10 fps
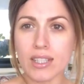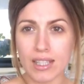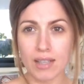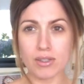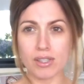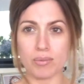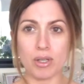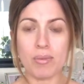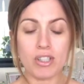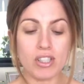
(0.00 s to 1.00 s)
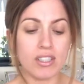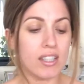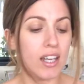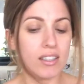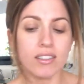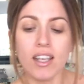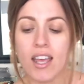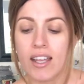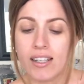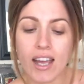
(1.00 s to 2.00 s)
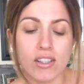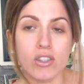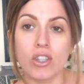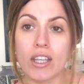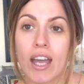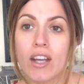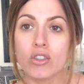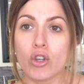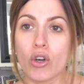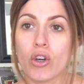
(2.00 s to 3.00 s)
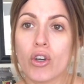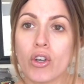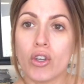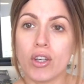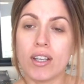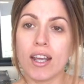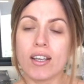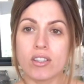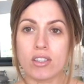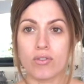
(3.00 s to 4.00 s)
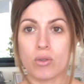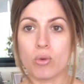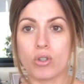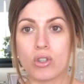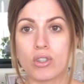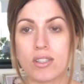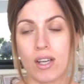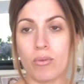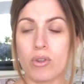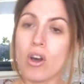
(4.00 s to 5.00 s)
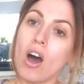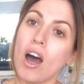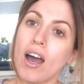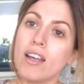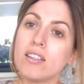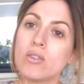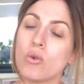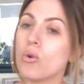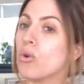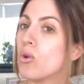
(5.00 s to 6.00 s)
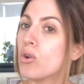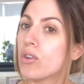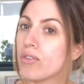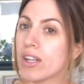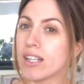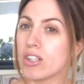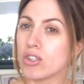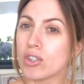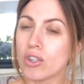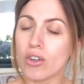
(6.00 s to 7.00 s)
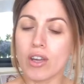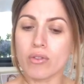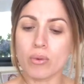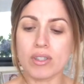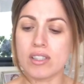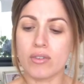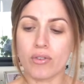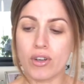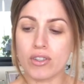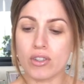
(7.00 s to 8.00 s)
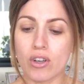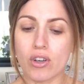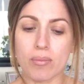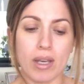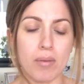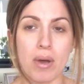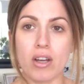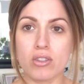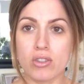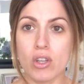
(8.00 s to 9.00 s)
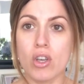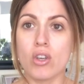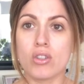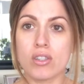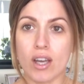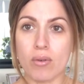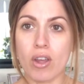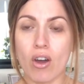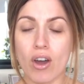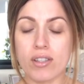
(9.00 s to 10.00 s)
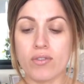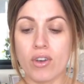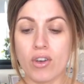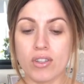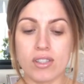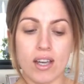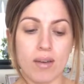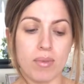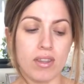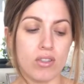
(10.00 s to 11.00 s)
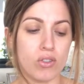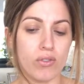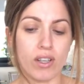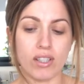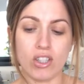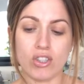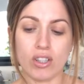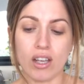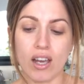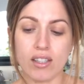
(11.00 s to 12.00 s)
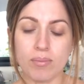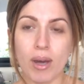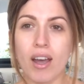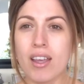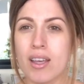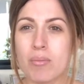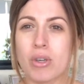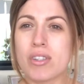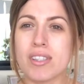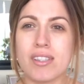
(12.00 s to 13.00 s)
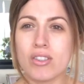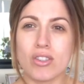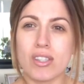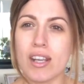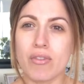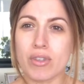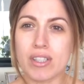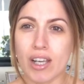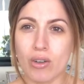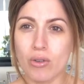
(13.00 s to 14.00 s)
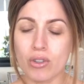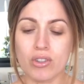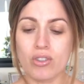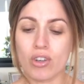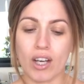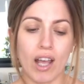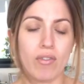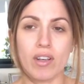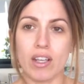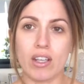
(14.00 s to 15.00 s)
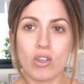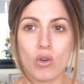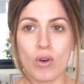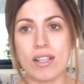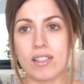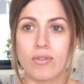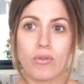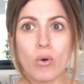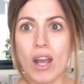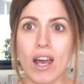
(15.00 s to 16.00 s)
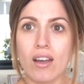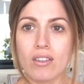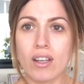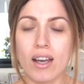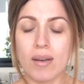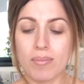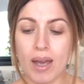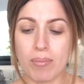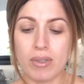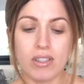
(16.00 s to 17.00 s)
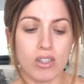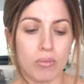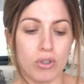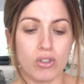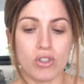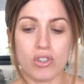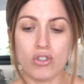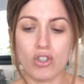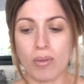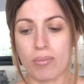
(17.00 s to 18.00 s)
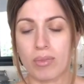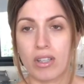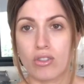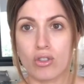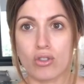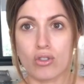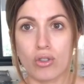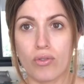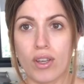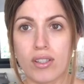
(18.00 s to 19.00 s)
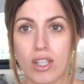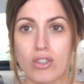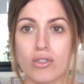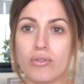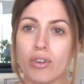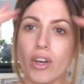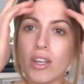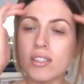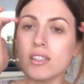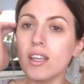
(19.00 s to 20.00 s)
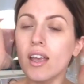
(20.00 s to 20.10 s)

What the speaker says: Yep, so that's pretty much it done. Now, so you can go next if you want. You can start with your eyes or your foundation. I know everyone's different, a lot of makeup artists start with their eyes first and then do foundation last. But because this is just an everyday look, you're not going to have any crazy fallout happen. So I'm going to just jump in and do foundation first.